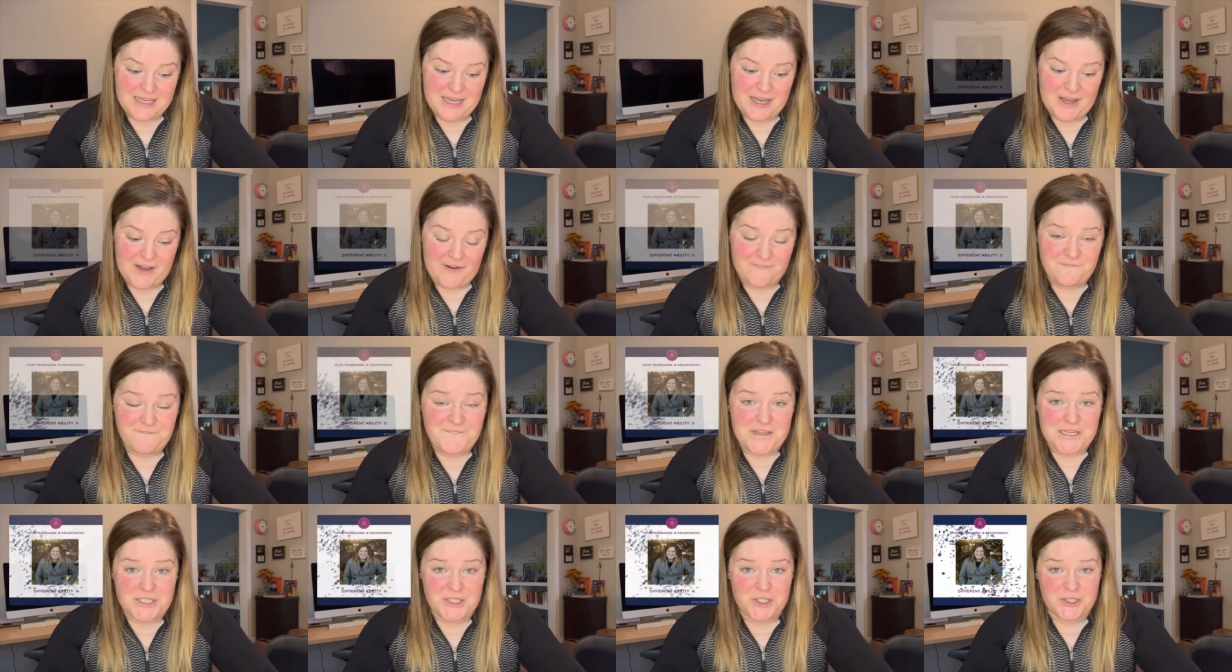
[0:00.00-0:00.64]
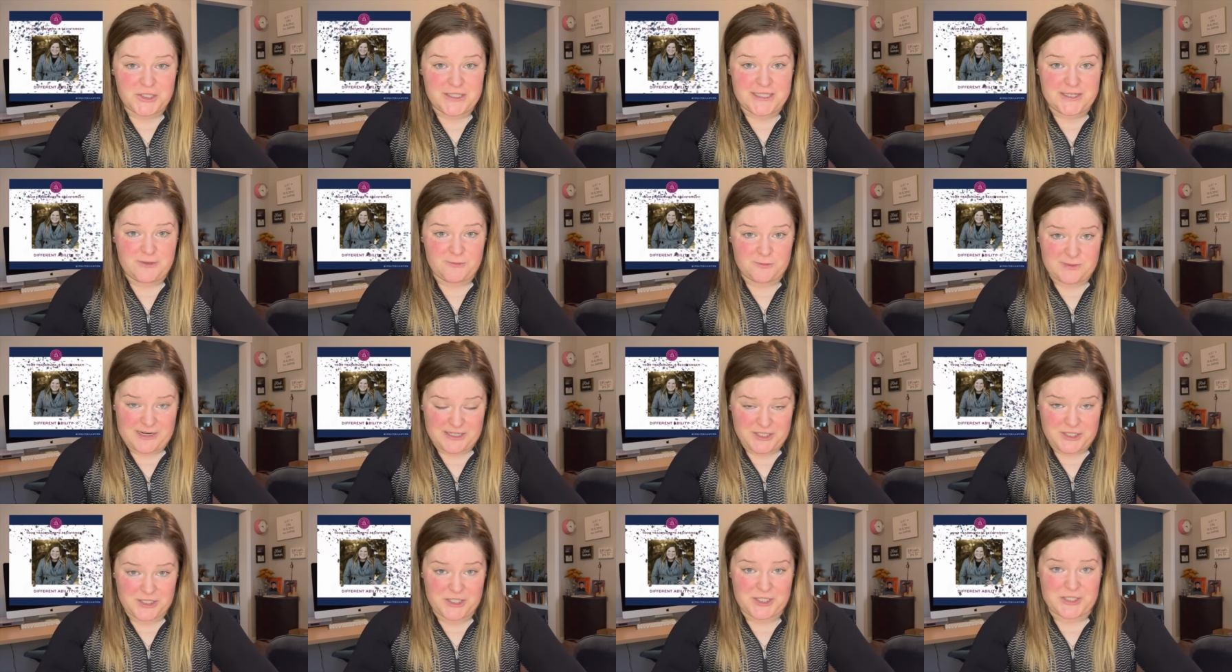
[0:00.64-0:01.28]
Officially
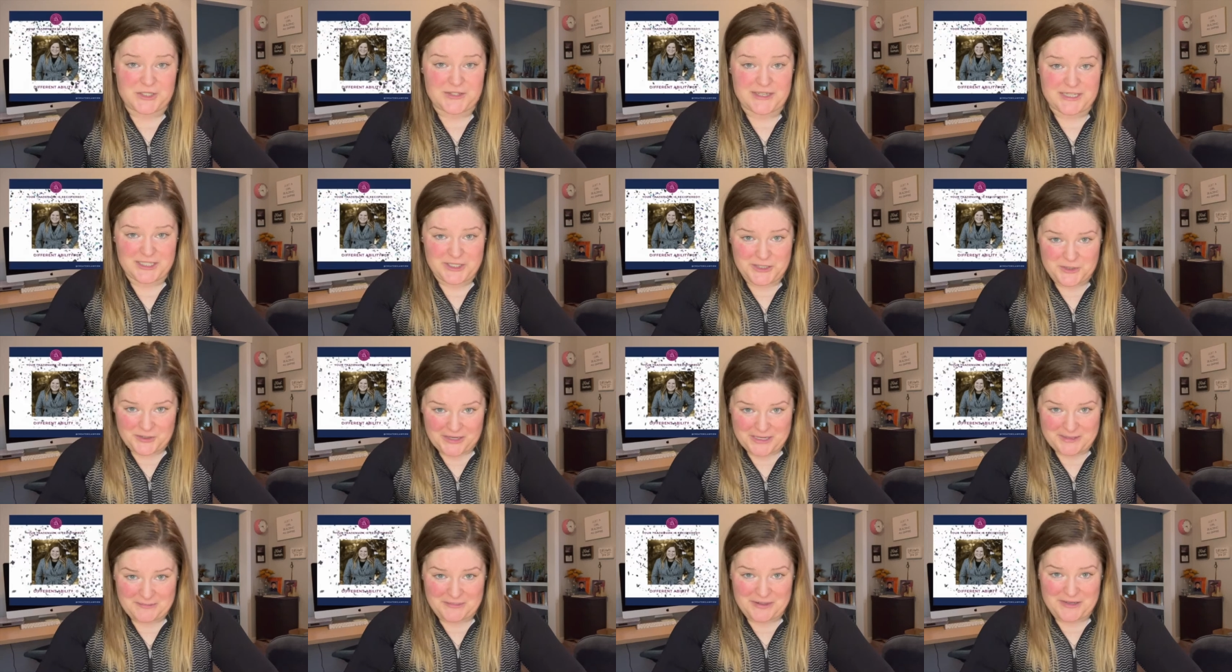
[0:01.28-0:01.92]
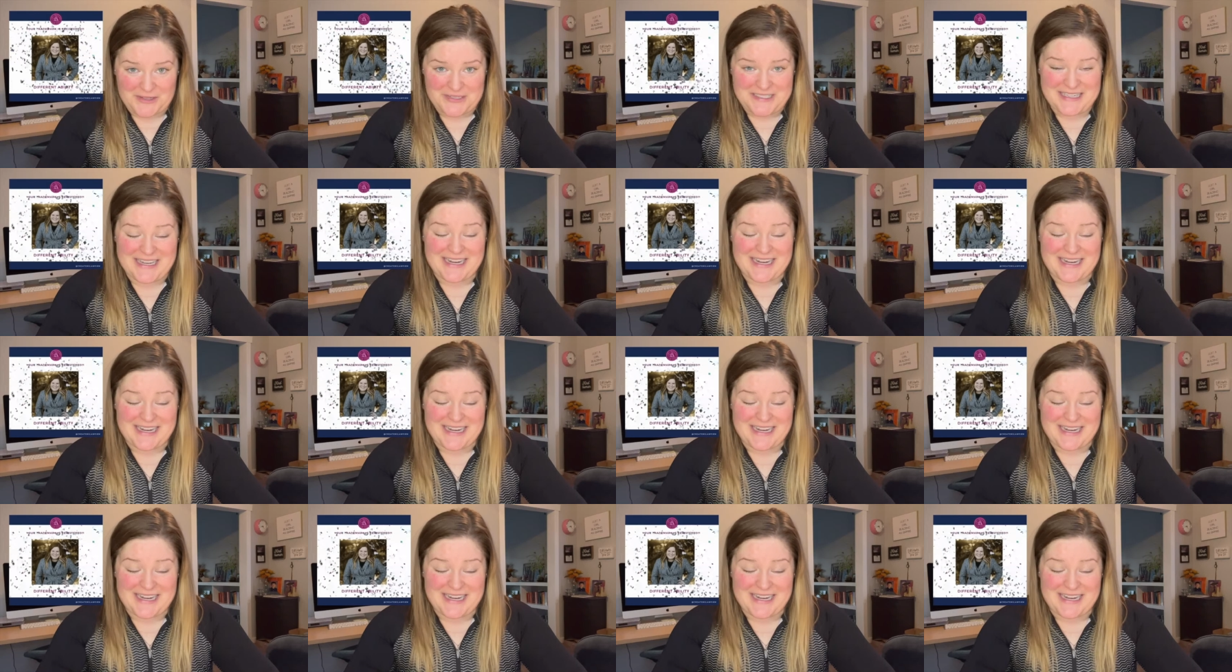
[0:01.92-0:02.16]
registered and trademarked.